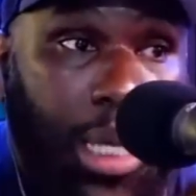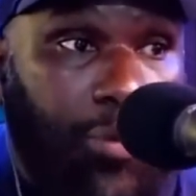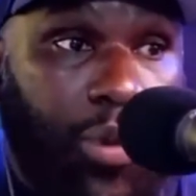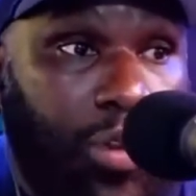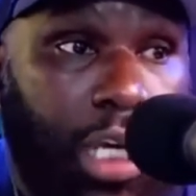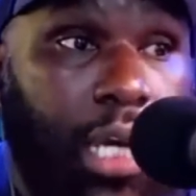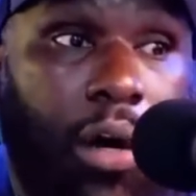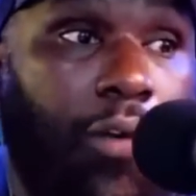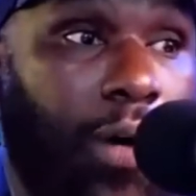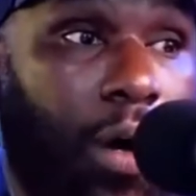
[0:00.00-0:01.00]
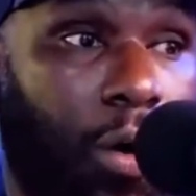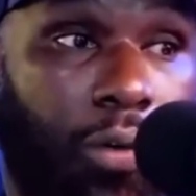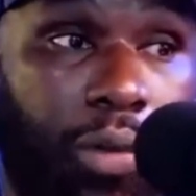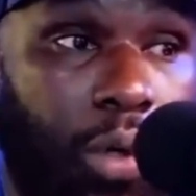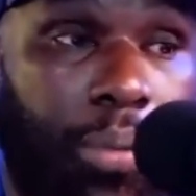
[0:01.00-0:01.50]
will take over a whole
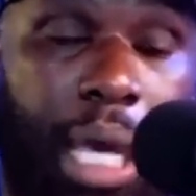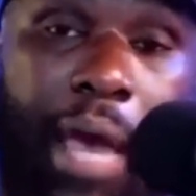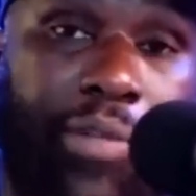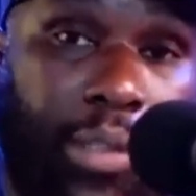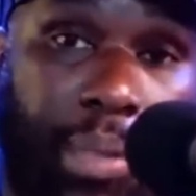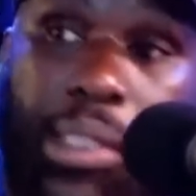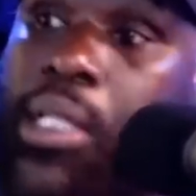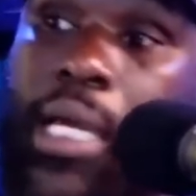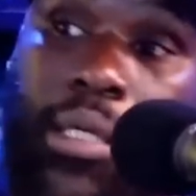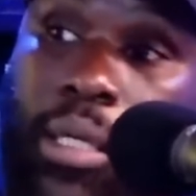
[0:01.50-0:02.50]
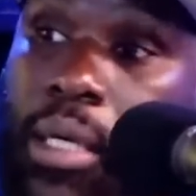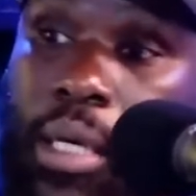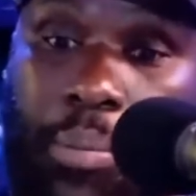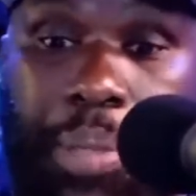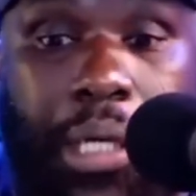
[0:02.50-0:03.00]
room and have it smelling like
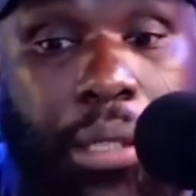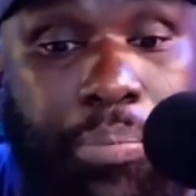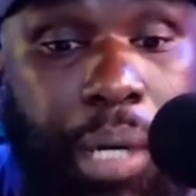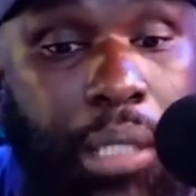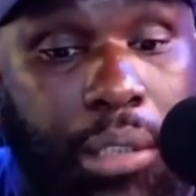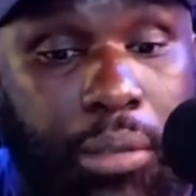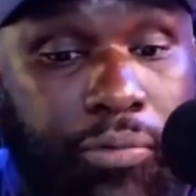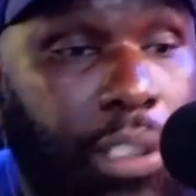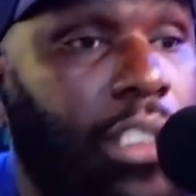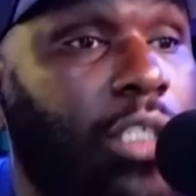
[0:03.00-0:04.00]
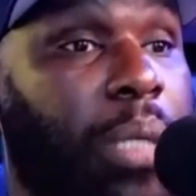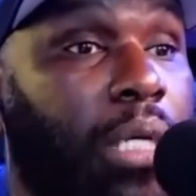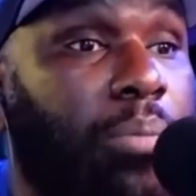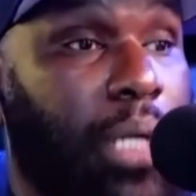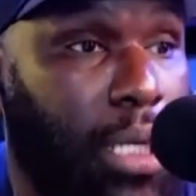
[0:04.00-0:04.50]
peanut butter, Reese's
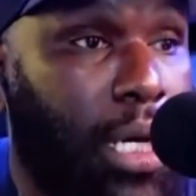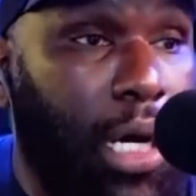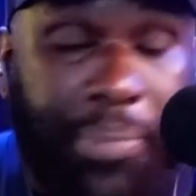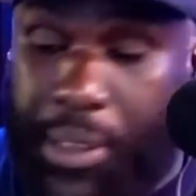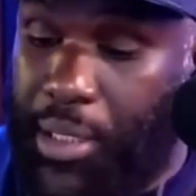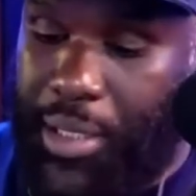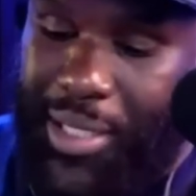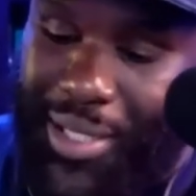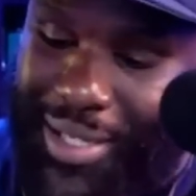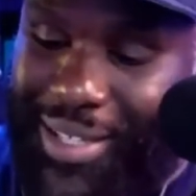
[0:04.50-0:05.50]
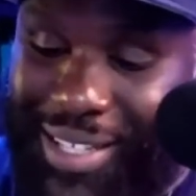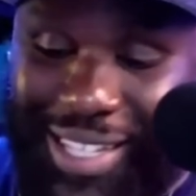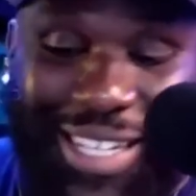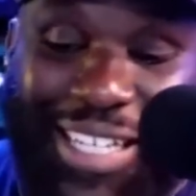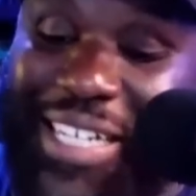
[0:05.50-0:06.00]
peanut butter cups.
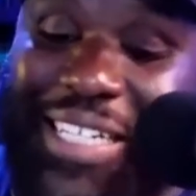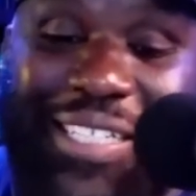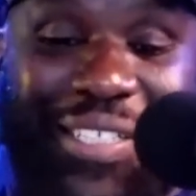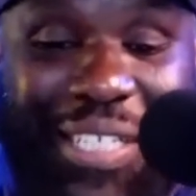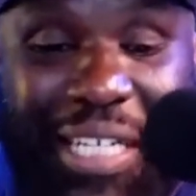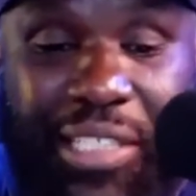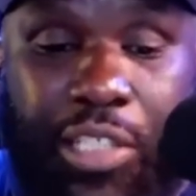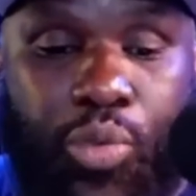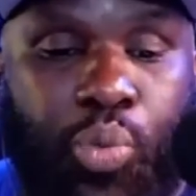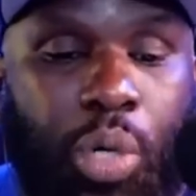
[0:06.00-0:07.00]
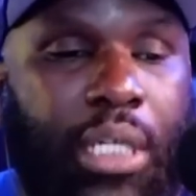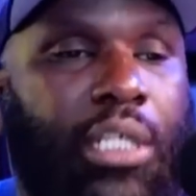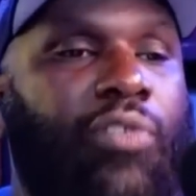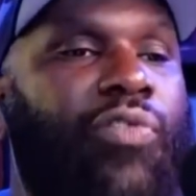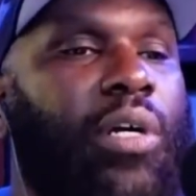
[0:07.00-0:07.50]
This is one that
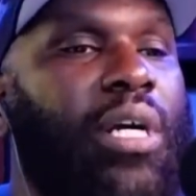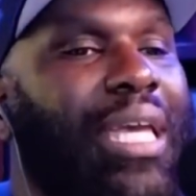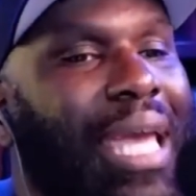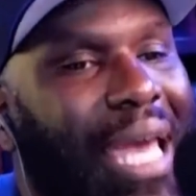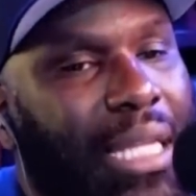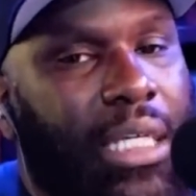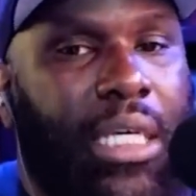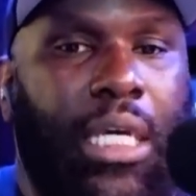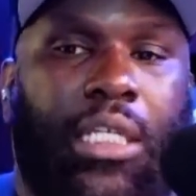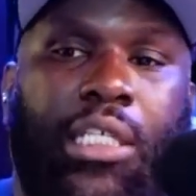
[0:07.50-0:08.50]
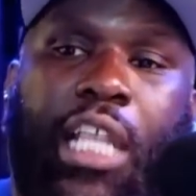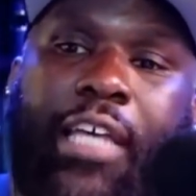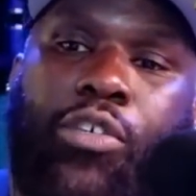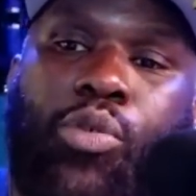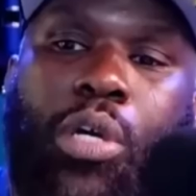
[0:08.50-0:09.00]
is very elegant. It's like
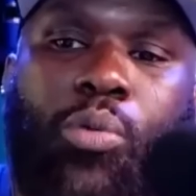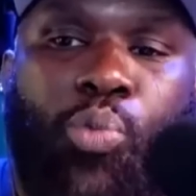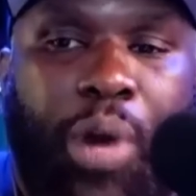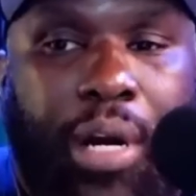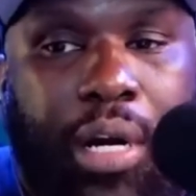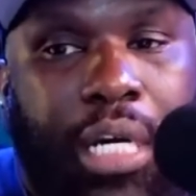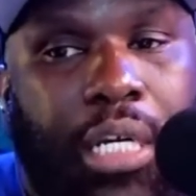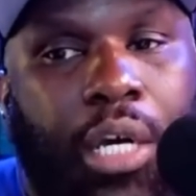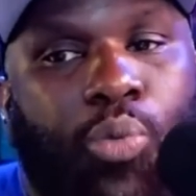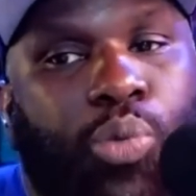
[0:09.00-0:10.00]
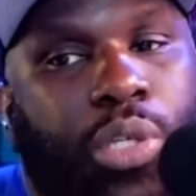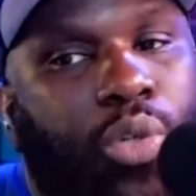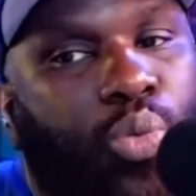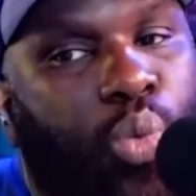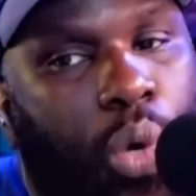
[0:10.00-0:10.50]
you can wear it when you
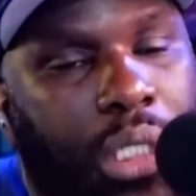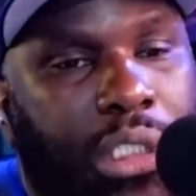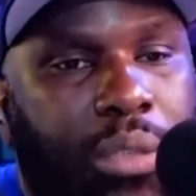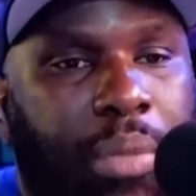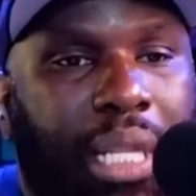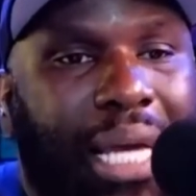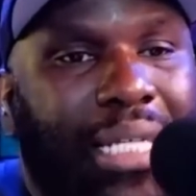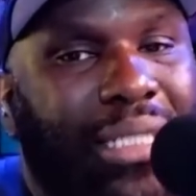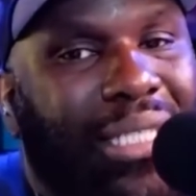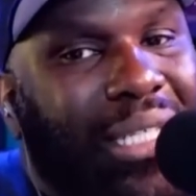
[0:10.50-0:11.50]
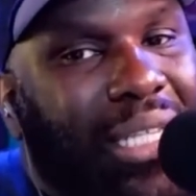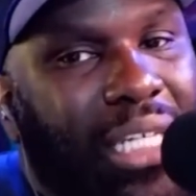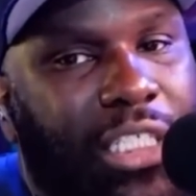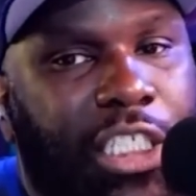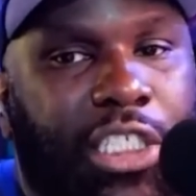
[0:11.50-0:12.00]
want to smell like
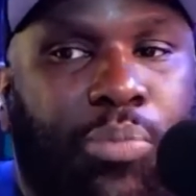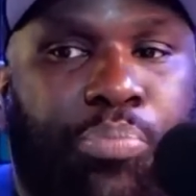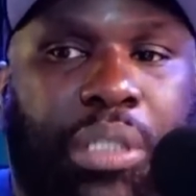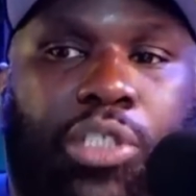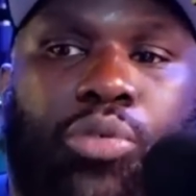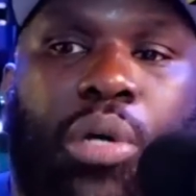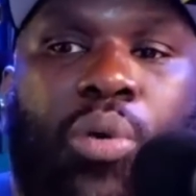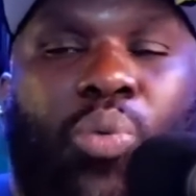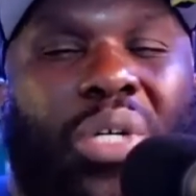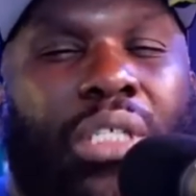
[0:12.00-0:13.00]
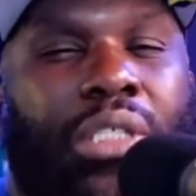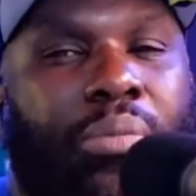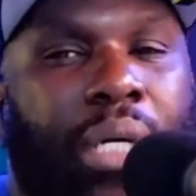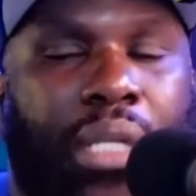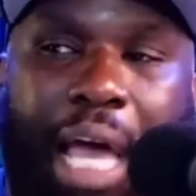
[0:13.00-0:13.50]
delicious, but you don't want to
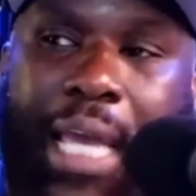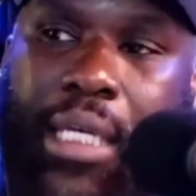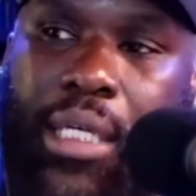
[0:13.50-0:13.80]
smell like